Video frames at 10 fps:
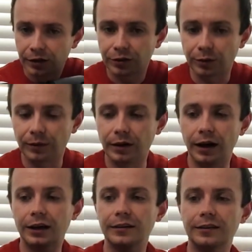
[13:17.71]
So
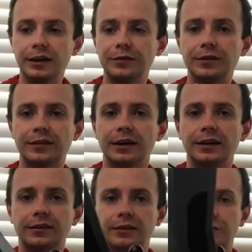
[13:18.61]
I can safely say
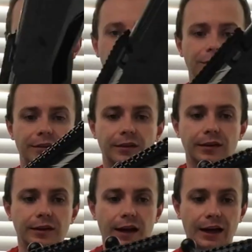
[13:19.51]
this is the first
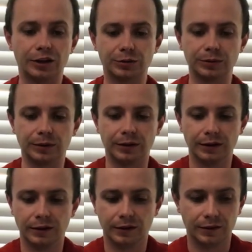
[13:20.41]
actual
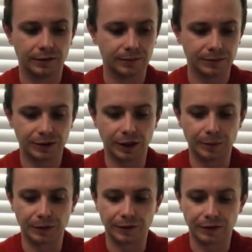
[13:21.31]

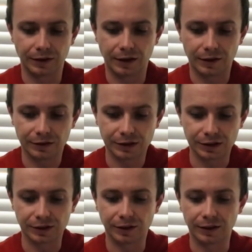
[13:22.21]
sniper rifle that Novristch has
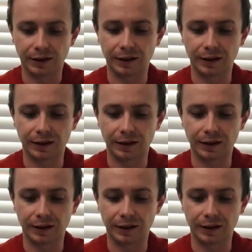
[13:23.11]
done that